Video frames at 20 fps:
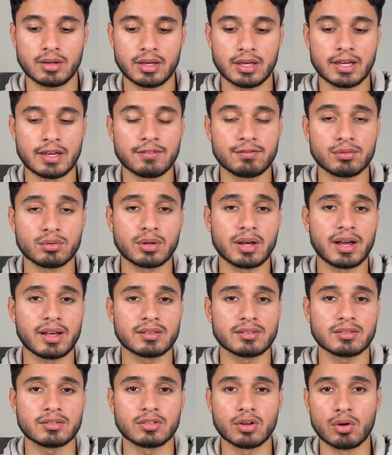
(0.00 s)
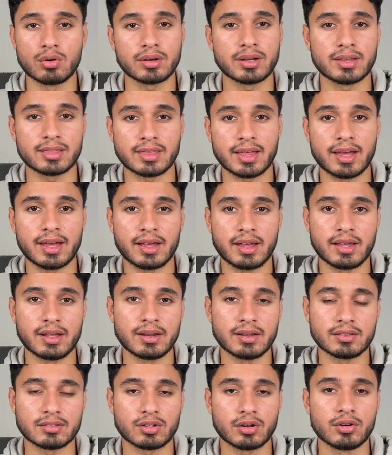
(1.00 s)
If you guys don't get that, and
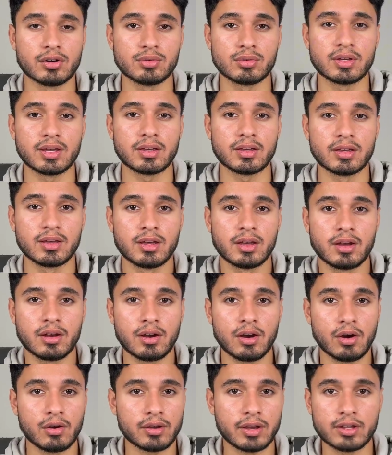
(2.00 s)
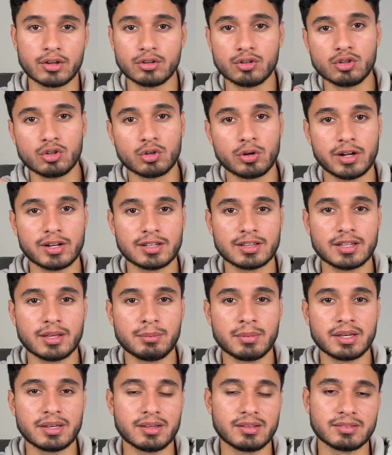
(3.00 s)
in turn you get, okay, your new credit
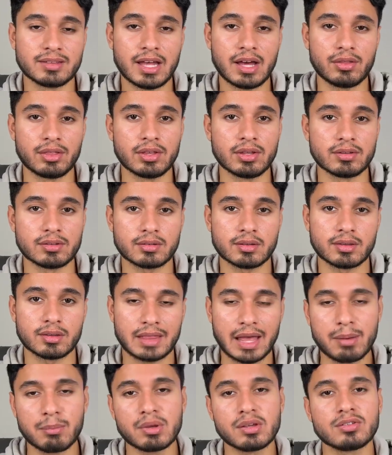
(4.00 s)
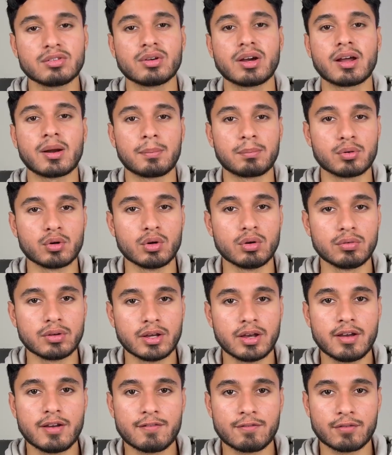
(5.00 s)
limit is now this, that means you got approved
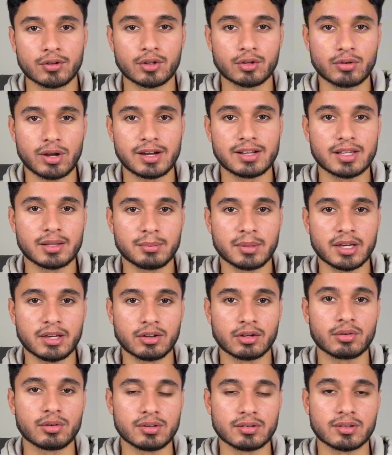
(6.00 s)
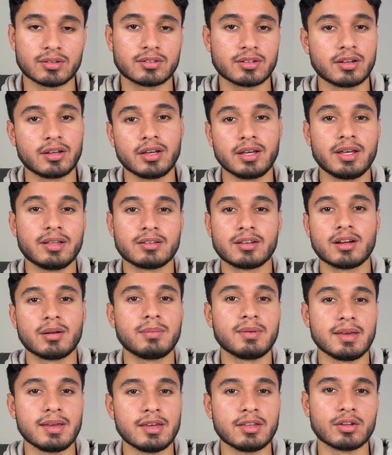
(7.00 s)
for the credit limit increase. It's going to
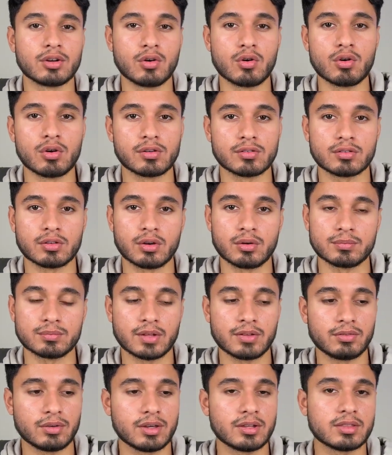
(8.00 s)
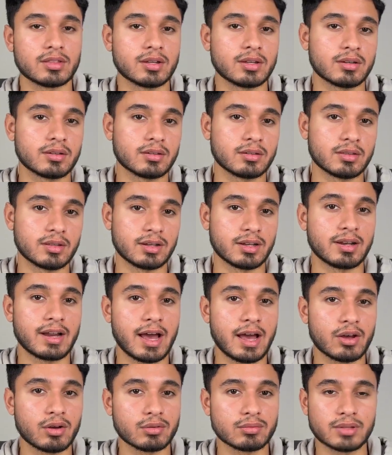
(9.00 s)
be either or. So if you get the
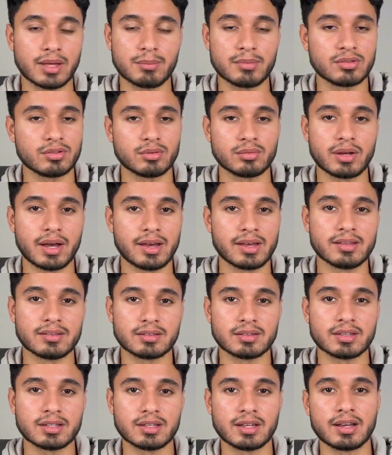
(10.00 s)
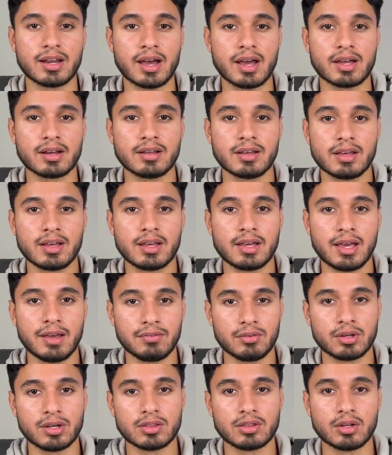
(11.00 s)
denial, that means you got instantly denied. If
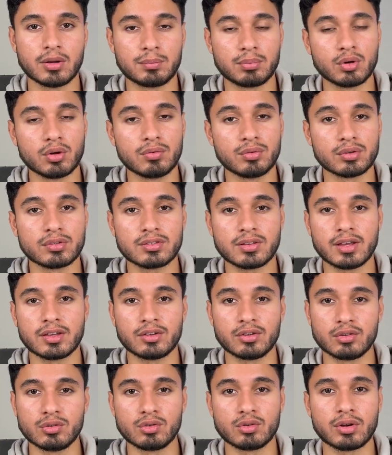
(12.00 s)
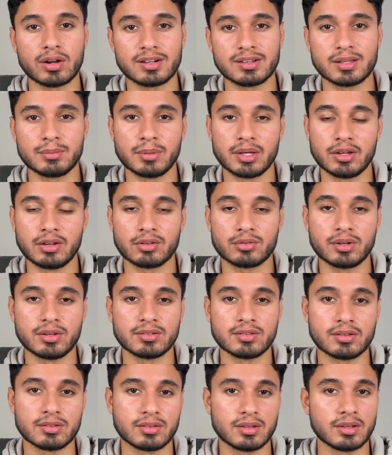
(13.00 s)
you get the approval saying your new credit limit
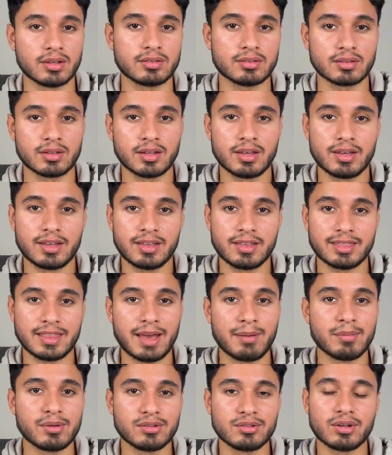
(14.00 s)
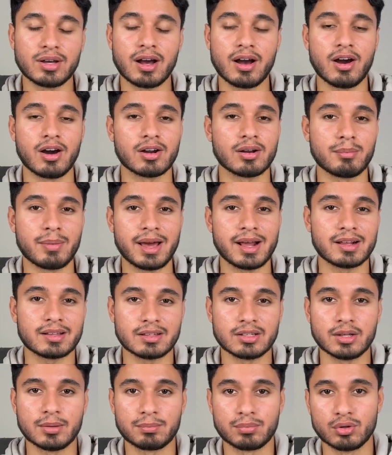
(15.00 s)
increase is this, that means you got
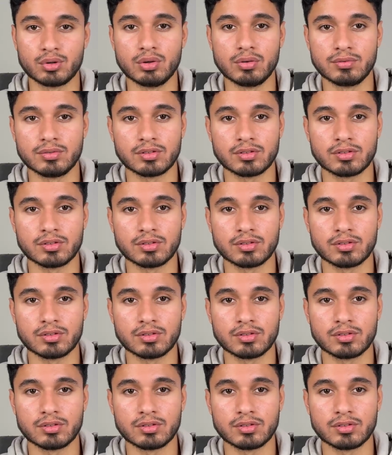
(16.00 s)
automatically approved.